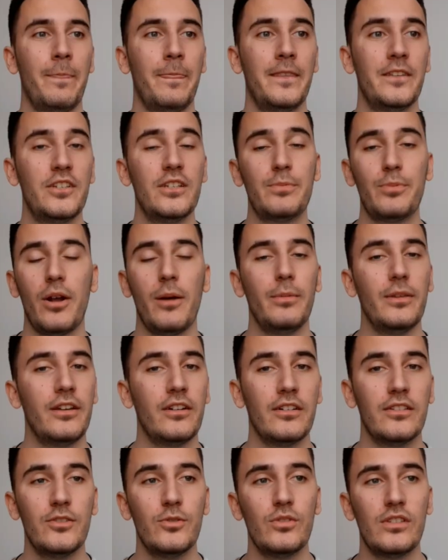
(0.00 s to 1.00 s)
She's probably
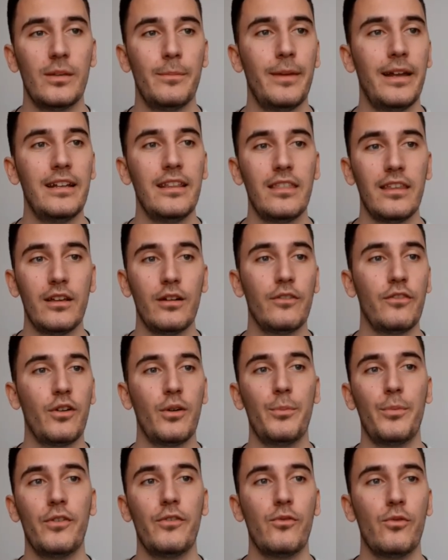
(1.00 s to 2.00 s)
going to do some editing of her
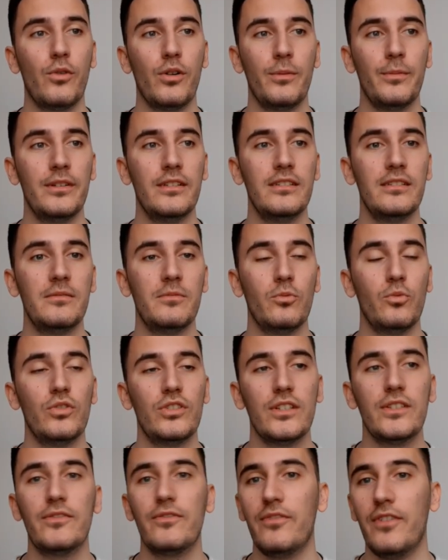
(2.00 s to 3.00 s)
performance, which
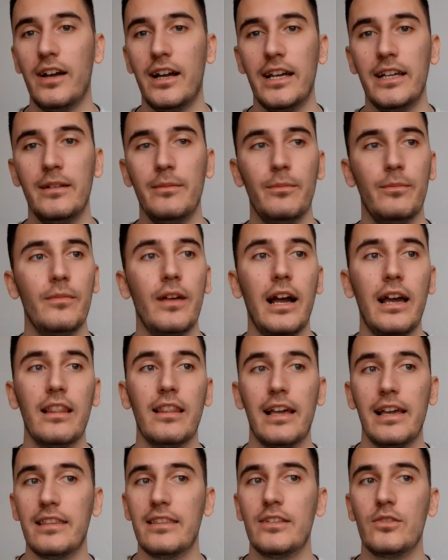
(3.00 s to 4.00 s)
is fine. I
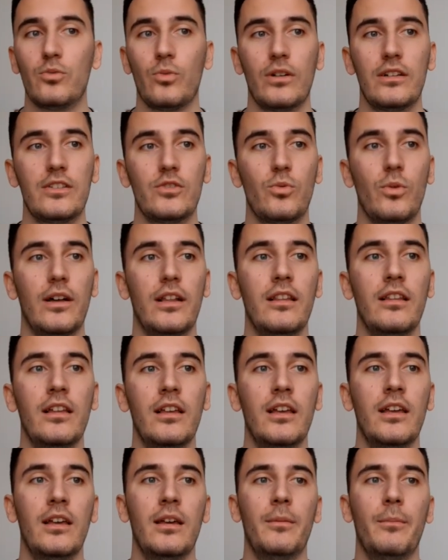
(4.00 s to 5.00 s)
like this one as well,
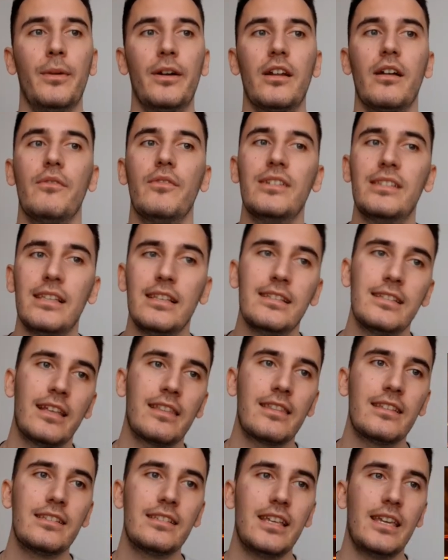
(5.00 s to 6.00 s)
but obviously it's not
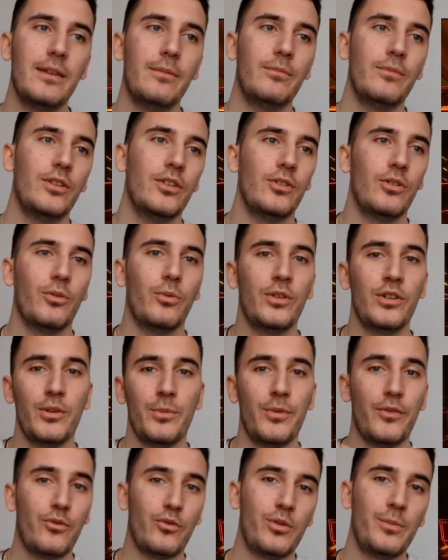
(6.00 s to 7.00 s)
the same, when you're
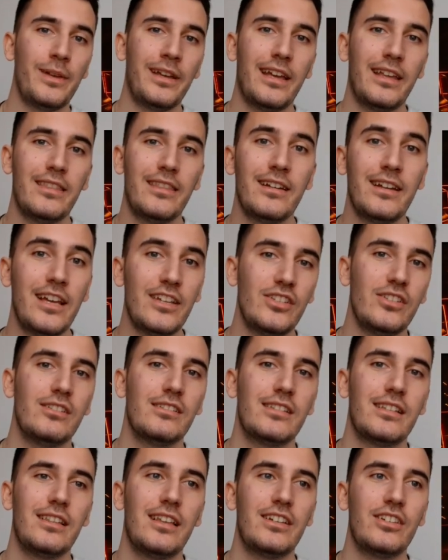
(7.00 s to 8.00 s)
performing at the national
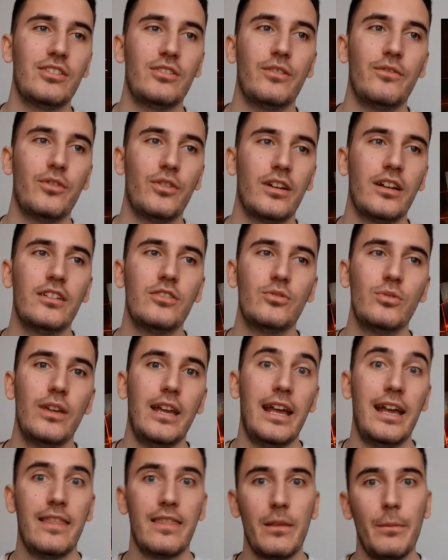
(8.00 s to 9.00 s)
selection of your country
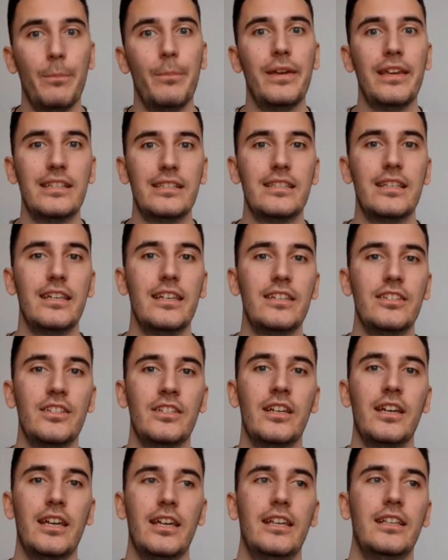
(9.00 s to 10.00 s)
and the big stage
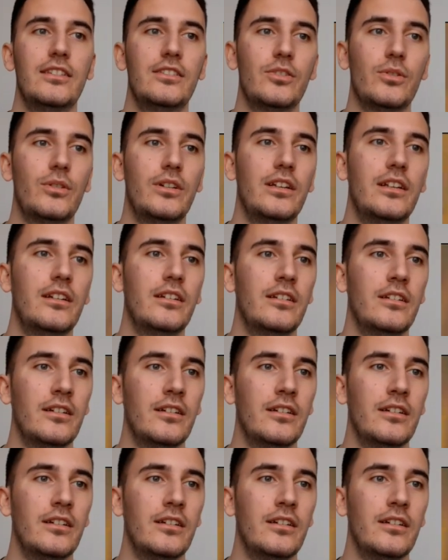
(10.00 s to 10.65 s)
in Turin.